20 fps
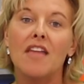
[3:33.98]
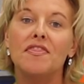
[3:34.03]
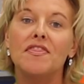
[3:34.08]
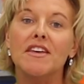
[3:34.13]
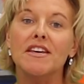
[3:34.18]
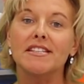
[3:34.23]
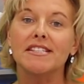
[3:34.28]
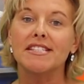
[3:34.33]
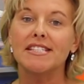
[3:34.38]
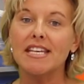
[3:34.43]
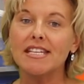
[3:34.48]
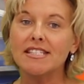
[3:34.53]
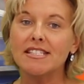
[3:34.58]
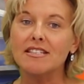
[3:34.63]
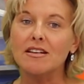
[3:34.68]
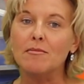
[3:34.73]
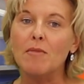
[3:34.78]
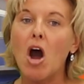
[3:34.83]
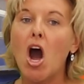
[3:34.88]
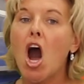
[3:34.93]
This
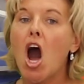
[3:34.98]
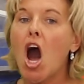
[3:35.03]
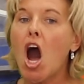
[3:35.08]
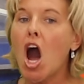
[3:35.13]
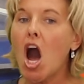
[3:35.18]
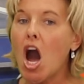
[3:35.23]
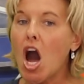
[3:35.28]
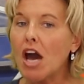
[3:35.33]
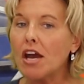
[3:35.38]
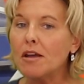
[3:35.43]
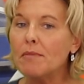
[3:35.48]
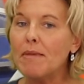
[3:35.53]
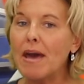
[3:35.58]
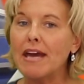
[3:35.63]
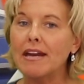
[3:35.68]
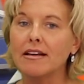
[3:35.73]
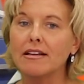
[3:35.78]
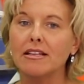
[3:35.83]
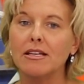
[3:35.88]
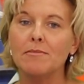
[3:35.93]
system
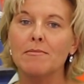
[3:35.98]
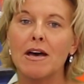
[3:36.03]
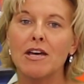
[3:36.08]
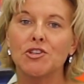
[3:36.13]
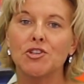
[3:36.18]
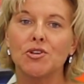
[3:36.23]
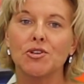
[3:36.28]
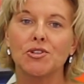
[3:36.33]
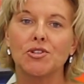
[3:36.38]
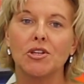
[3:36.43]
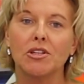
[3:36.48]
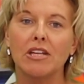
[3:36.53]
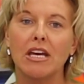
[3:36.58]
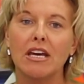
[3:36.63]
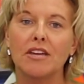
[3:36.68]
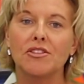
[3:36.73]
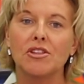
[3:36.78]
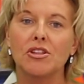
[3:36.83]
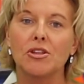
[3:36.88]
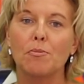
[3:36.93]
automatically measures the
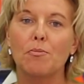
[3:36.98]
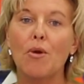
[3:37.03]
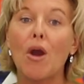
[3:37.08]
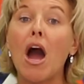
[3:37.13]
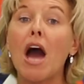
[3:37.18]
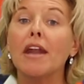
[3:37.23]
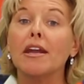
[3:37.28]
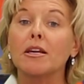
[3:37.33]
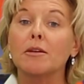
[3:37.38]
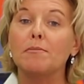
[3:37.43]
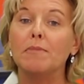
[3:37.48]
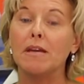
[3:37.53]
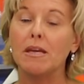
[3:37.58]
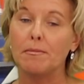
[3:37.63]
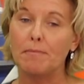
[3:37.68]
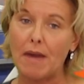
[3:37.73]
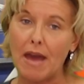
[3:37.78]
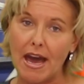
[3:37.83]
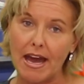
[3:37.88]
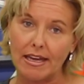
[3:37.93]
length of the product
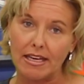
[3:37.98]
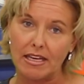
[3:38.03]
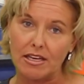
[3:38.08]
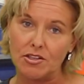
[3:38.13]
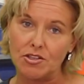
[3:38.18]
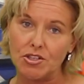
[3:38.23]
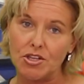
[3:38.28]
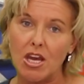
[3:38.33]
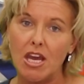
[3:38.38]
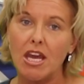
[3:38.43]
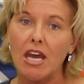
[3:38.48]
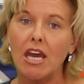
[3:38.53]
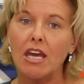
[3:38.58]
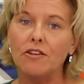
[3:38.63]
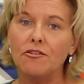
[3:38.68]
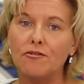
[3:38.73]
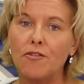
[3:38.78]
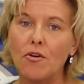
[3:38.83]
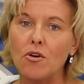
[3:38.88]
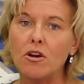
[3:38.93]
being packaged
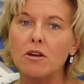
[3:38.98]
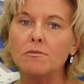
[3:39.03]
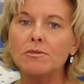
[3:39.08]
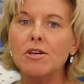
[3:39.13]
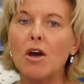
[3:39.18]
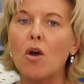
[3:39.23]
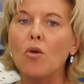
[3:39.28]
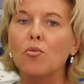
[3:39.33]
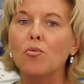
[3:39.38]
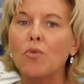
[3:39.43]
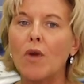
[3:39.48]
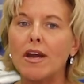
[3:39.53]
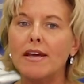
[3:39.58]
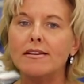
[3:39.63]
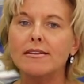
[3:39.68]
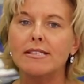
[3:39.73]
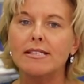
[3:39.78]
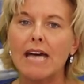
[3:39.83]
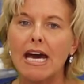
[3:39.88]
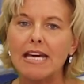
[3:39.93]
and forms a
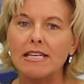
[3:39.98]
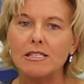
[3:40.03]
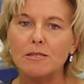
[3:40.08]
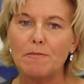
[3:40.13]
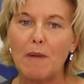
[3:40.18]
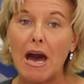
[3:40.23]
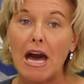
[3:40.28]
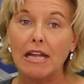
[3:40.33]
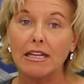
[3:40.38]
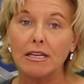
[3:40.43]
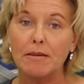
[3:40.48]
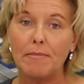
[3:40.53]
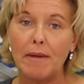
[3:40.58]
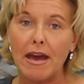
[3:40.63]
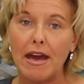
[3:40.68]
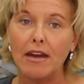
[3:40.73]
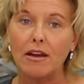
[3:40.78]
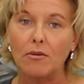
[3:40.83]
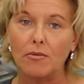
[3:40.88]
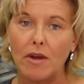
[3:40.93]
right-sized poly
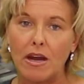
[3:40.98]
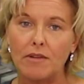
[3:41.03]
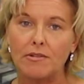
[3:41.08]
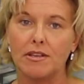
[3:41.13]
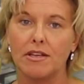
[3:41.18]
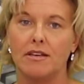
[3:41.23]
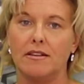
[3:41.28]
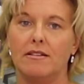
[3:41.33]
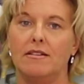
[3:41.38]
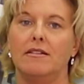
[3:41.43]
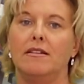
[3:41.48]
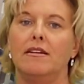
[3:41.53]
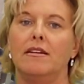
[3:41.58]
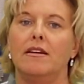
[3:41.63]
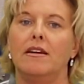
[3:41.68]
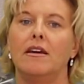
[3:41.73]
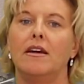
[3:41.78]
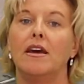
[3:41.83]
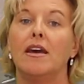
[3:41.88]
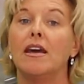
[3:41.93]
bag around it.
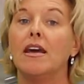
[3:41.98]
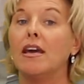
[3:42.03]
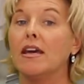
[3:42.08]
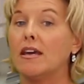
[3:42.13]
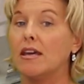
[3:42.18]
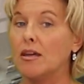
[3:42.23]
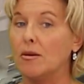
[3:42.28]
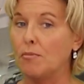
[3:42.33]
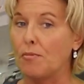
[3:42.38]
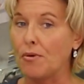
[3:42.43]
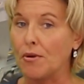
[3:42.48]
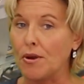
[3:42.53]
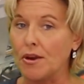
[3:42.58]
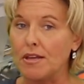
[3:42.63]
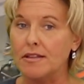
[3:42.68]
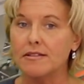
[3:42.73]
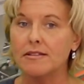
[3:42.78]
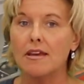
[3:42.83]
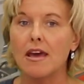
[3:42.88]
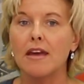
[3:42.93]
It can
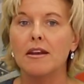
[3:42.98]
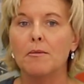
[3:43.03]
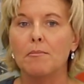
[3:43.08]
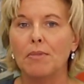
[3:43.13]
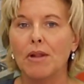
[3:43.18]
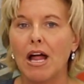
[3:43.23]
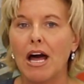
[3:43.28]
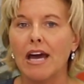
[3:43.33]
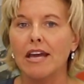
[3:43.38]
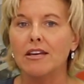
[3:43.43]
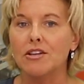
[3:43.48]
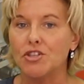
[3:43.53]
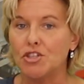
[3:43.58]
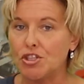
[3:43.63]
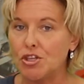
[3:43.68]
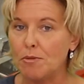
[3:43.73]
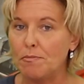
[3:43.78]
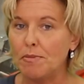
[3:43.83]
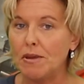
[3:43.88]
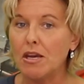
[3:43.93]
print and apply a
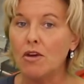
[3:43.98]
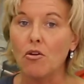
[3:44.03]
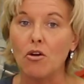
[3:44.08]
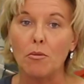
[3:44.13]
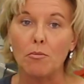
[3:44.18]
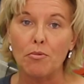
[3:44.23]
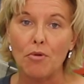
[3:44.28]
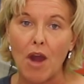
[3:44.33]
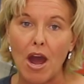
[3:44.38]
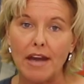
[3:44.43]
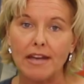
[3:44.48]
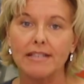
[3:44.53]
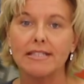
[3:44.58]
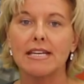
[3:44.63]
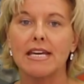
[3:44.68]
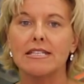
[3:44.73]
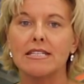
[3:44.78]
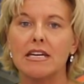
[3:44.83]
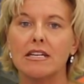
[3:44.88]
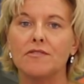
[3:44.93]
shipping or
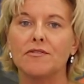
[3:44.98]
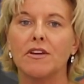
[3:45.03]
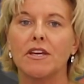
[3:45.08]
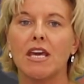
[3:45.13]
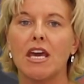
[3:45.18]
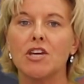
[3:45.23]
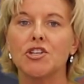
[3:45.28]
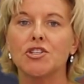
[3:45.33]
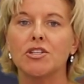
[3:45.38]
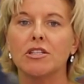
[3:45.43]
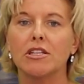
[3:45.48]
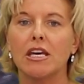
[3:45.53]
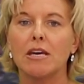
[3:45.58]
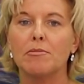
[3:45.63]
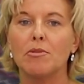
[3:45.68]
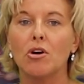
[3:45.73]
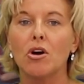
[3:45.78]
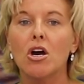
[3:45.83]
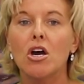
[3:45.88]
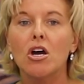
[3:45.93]
product identification
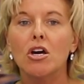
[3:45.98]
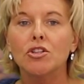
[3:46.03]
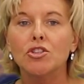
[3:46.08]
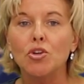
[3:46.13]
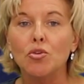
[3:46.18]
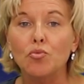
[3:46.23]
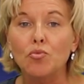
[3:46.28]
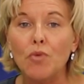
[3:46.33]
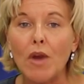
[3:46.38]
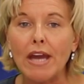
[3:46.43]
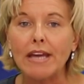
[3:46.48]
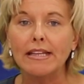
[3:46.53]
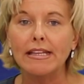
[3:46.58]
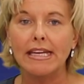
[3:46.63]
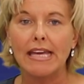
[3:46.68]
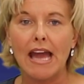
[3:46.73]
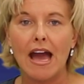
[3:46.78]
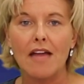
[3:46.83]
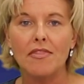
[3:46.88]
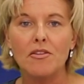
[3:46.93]
label
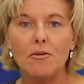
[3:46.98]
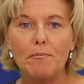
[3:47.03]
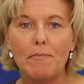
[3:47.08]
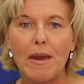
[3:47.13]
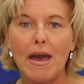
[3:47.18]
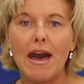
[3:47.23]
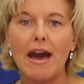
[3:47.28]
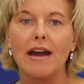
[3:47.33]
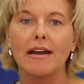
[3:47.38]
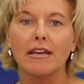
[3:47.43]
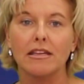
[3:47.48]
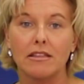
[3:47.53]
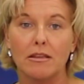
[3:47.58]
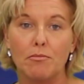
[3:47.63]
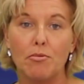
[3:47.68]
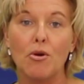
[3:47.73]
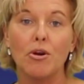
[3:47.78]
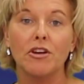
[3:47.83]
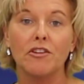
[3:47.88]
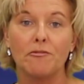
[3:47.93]
directly on the bag at
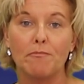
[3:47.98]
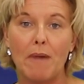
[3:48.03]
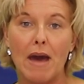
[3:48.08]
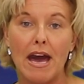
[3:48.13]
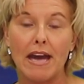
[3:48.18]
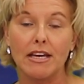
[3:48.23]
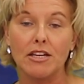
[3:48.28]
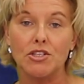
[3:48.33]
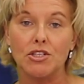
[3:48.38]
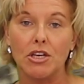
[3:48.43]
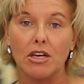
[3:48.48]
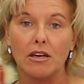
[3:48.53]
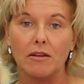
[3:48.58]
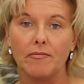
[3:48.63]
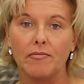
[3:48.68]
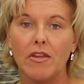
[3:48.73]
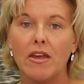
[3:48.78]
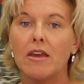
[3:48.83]
the point of packaging.